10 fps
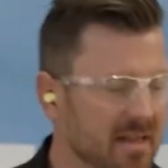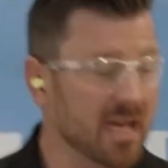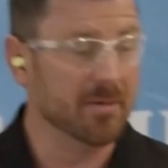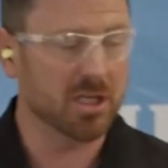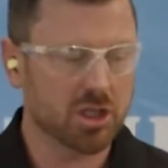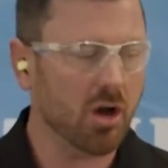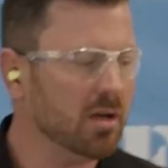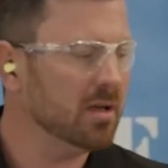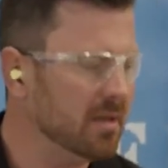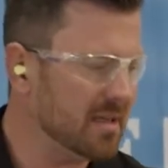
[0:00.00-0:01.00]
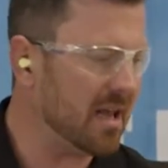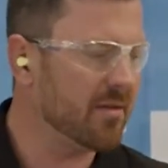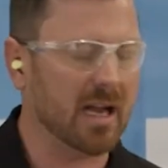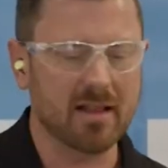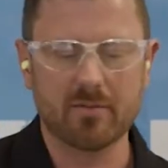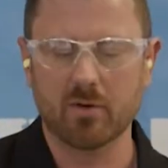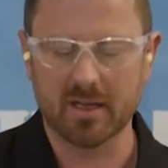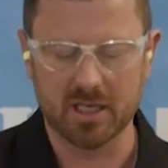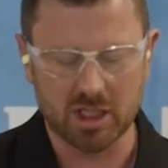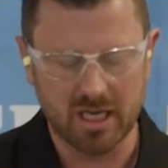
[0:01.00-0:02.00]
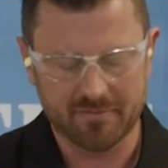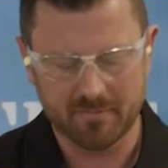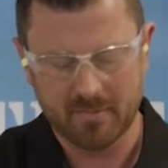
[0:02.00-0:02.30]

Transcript: with bush hammering. The whole thing was ground.